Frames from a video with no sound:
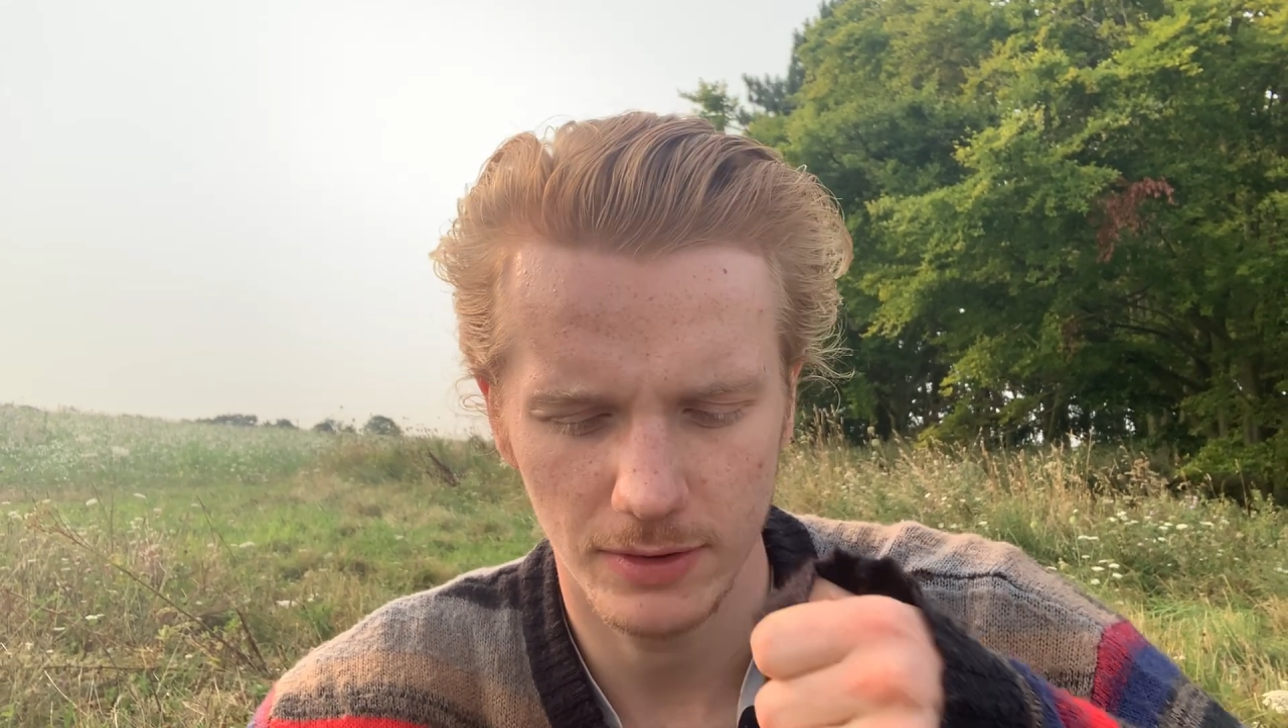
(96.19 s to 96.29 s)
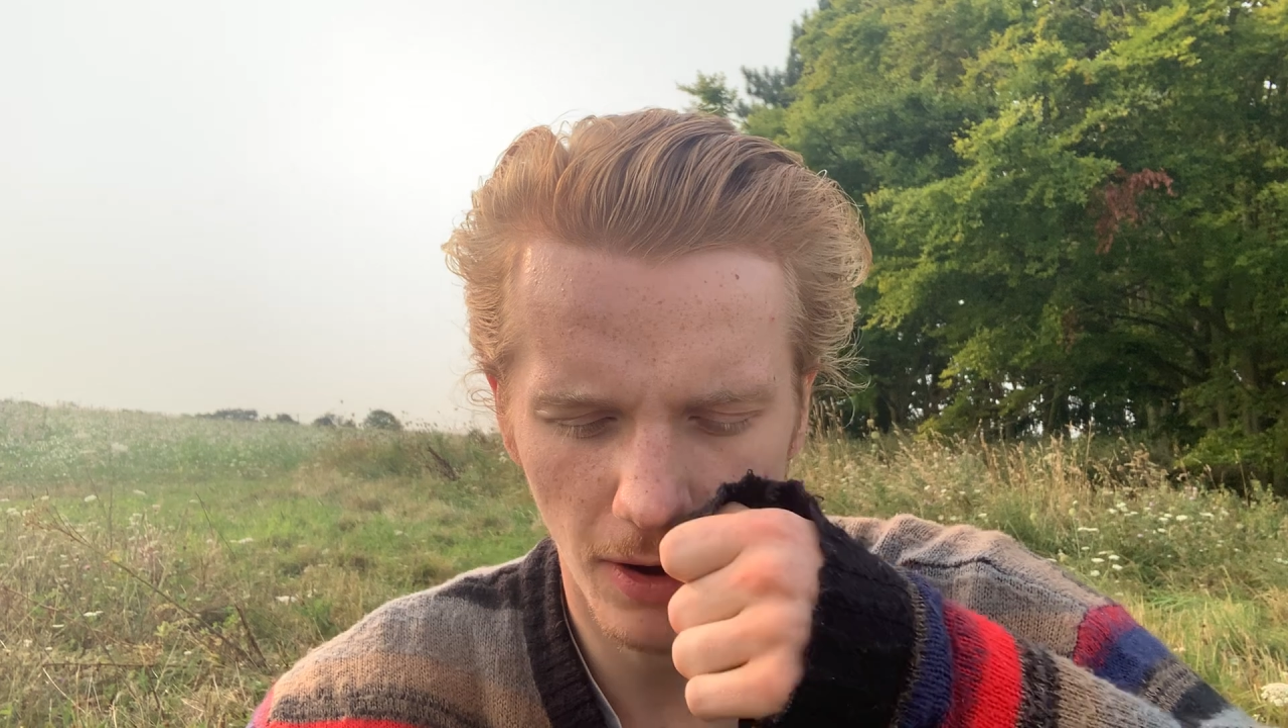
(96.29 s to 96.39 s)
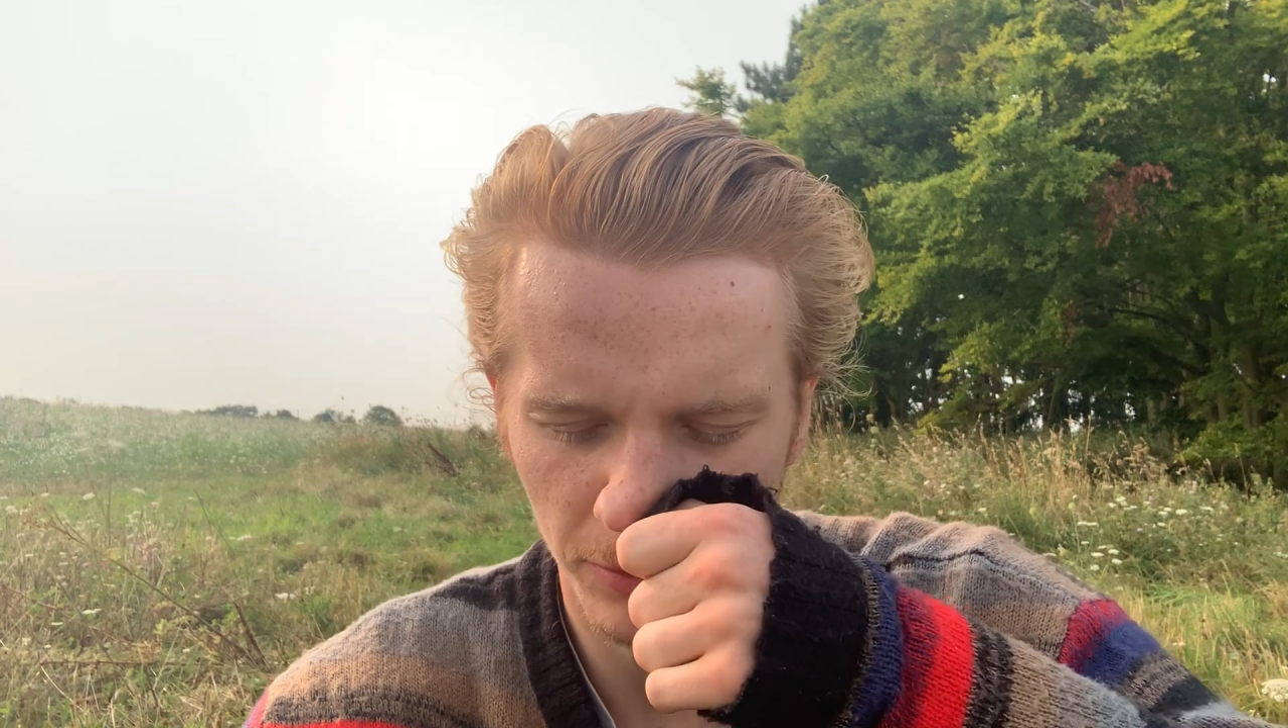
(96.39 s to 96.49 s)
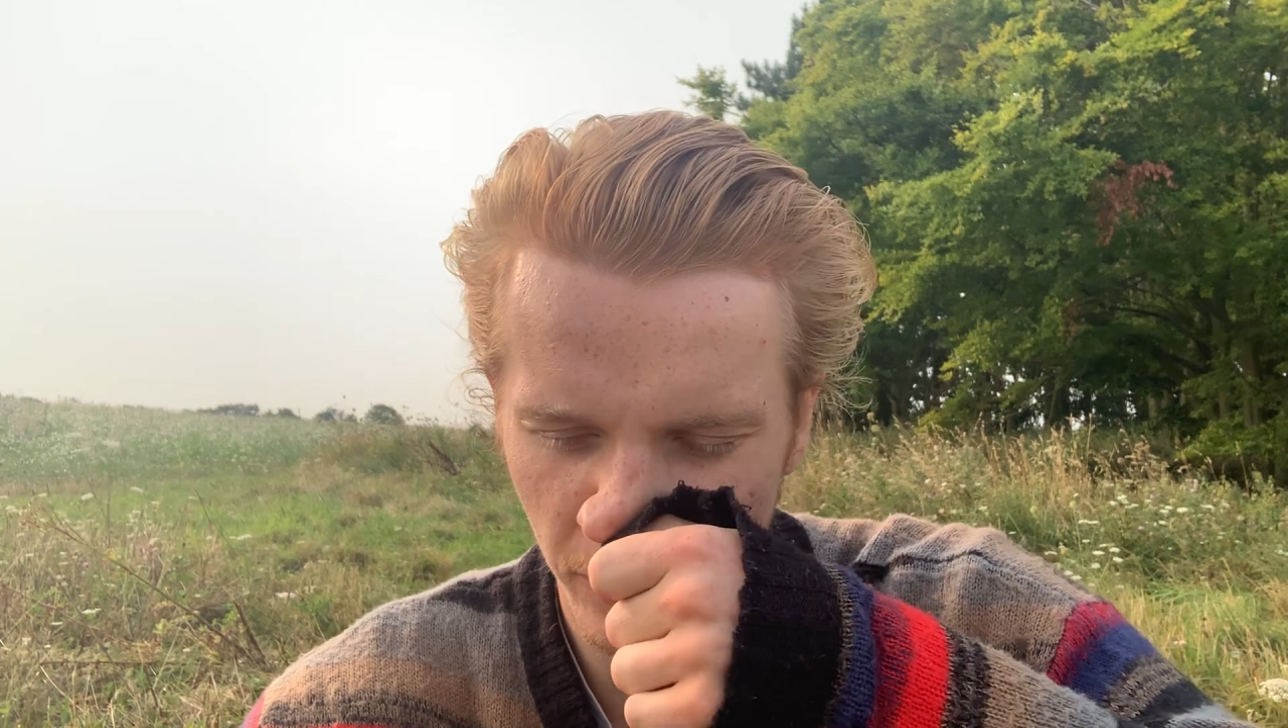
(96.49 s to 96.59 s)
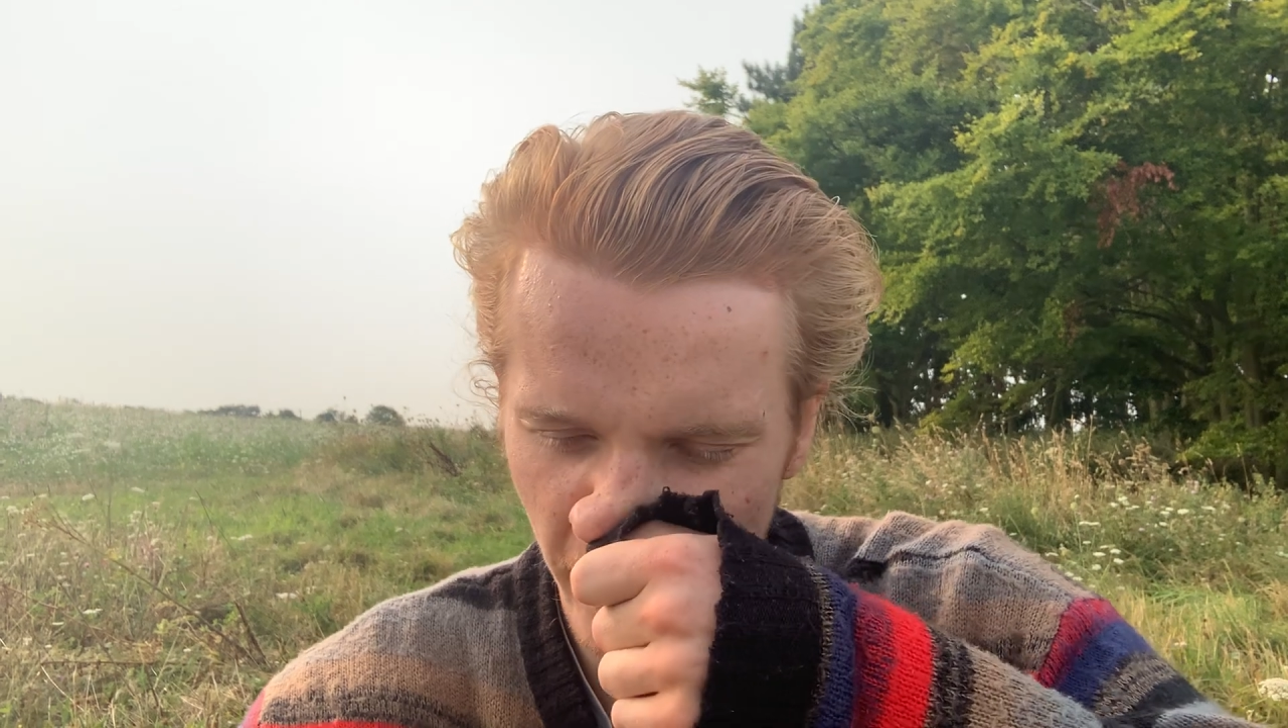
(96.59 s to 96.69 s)

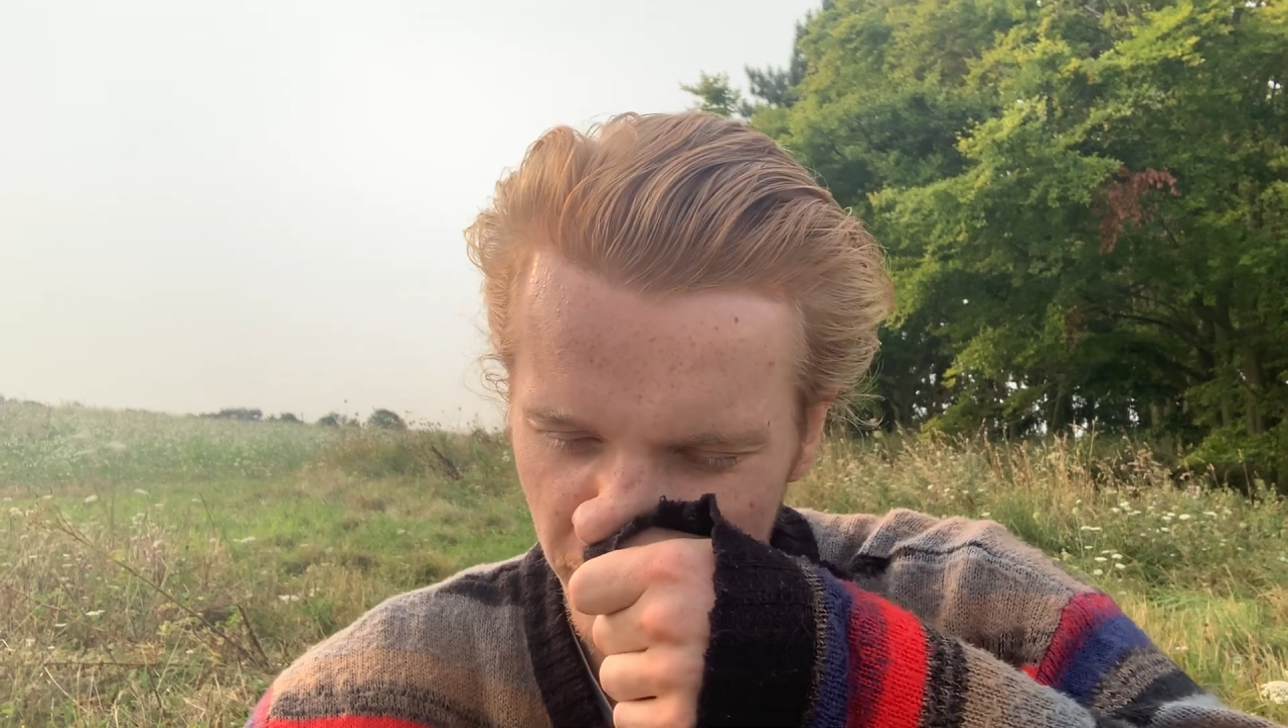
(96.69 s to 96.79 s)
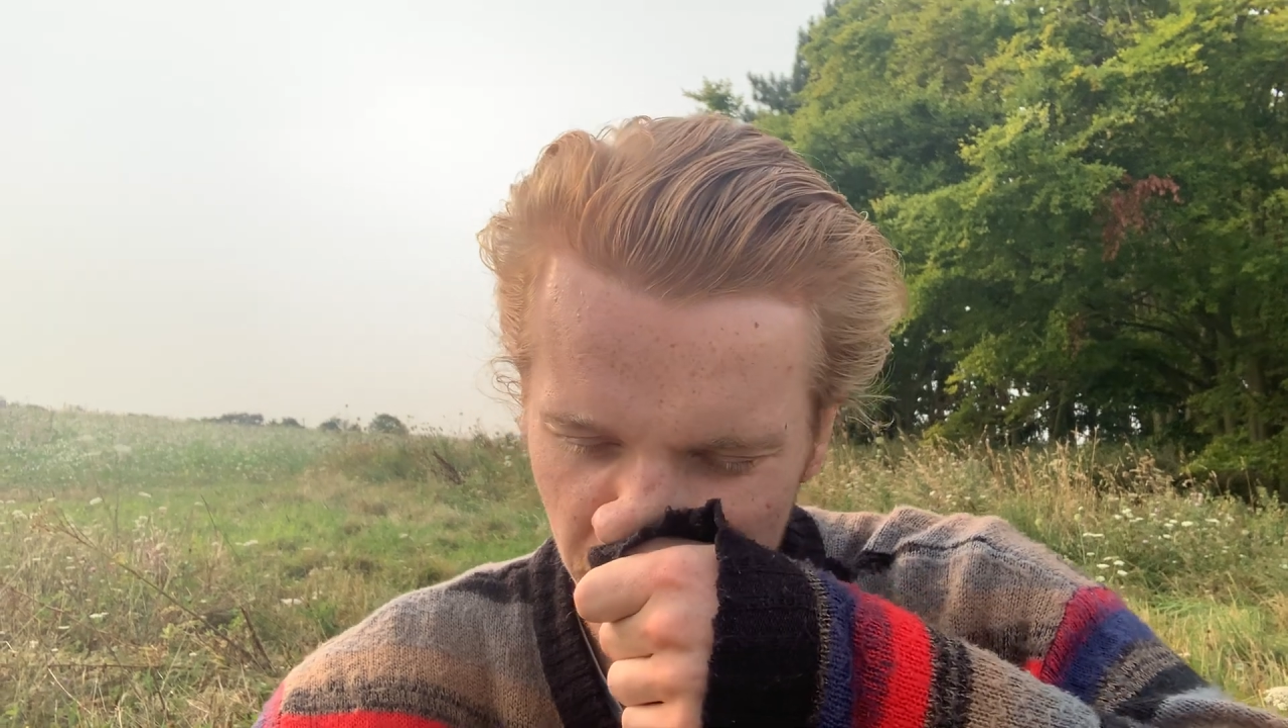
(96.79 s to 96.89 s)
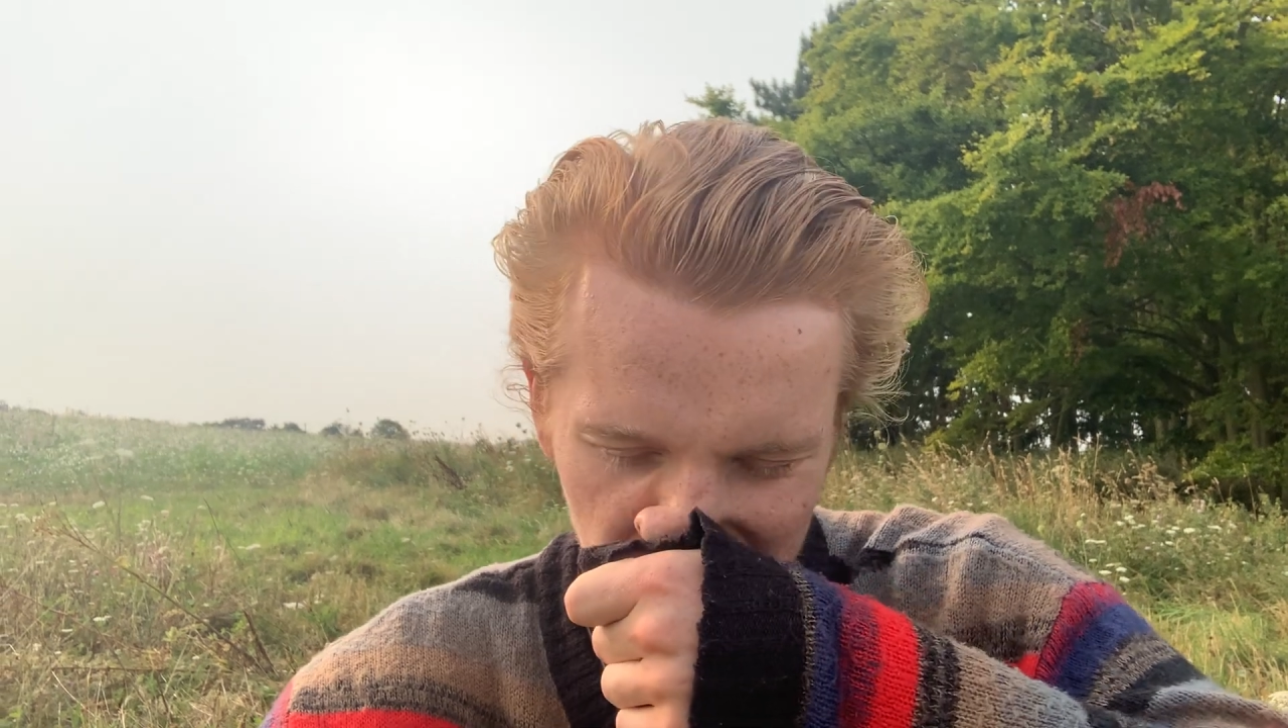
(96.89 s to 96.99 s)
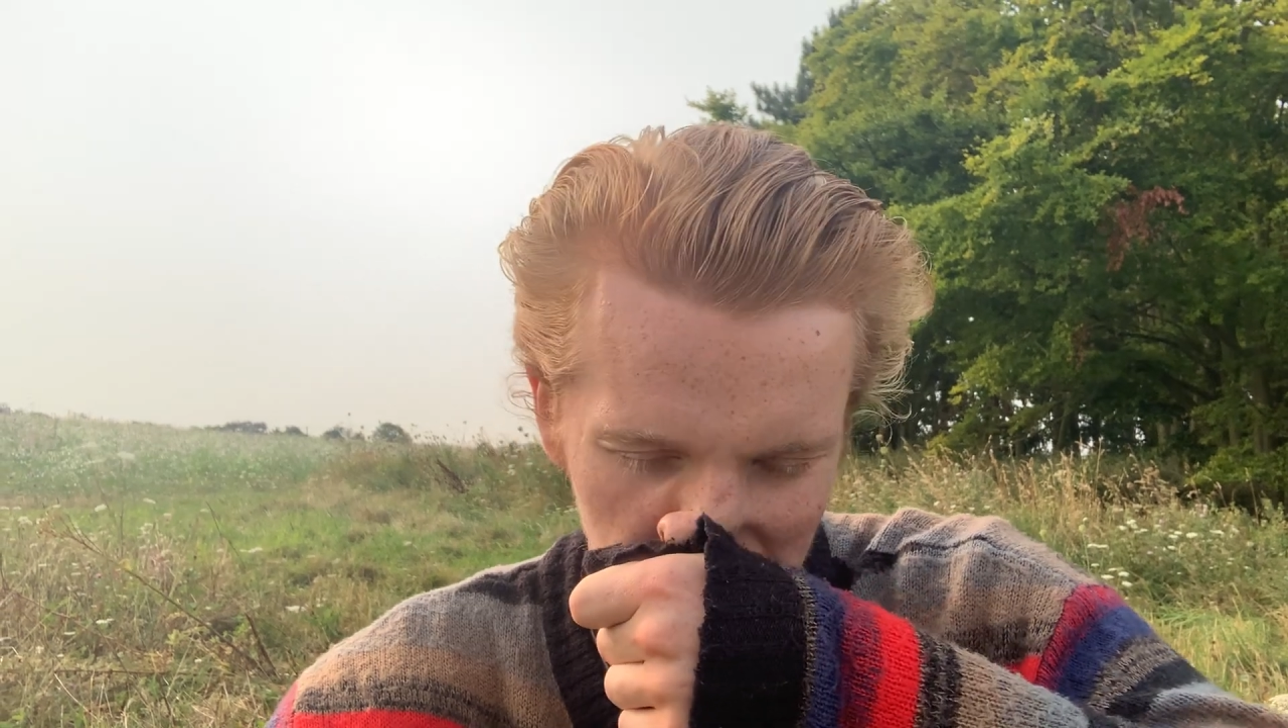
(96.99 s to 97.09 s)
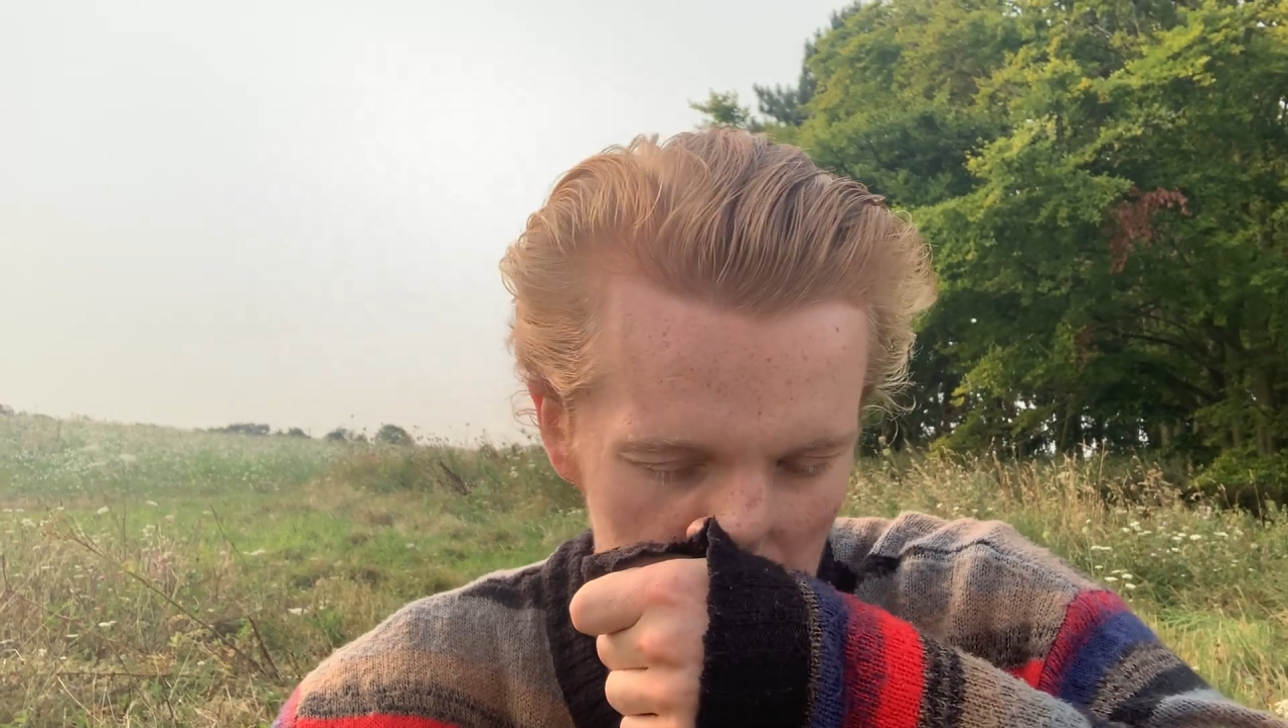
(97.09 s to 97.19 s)

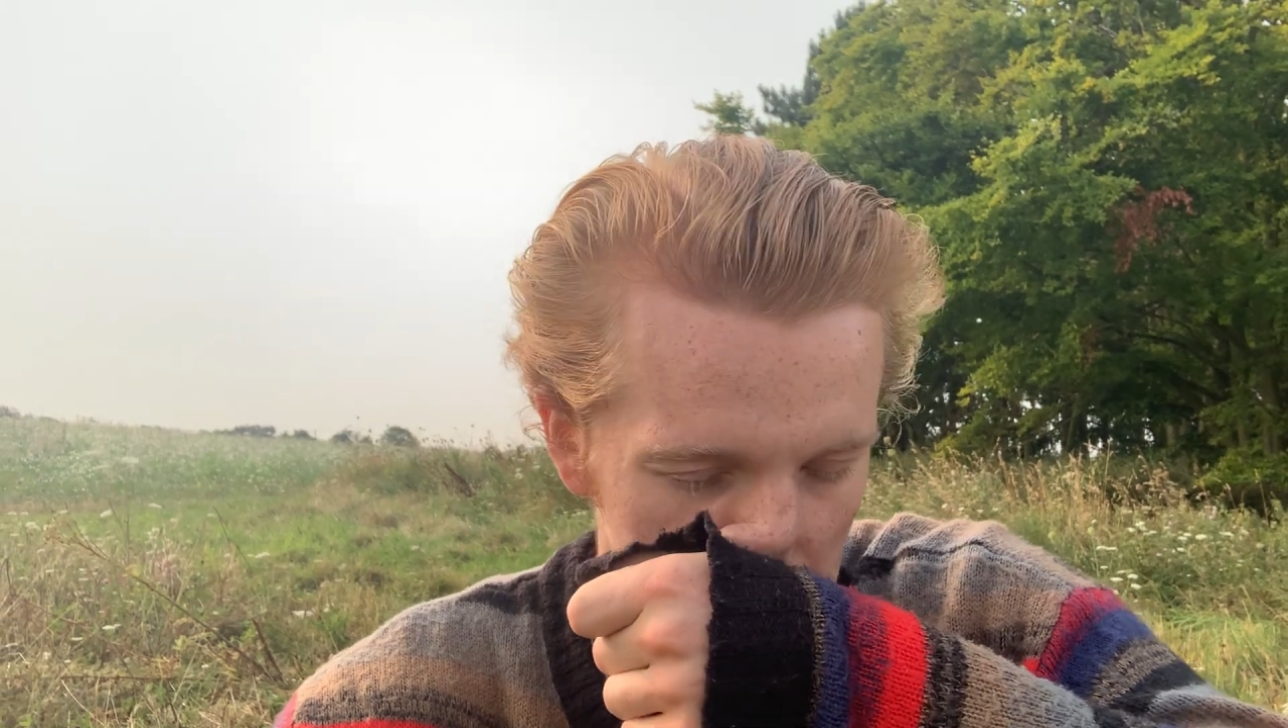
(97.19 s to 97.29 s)
cultivating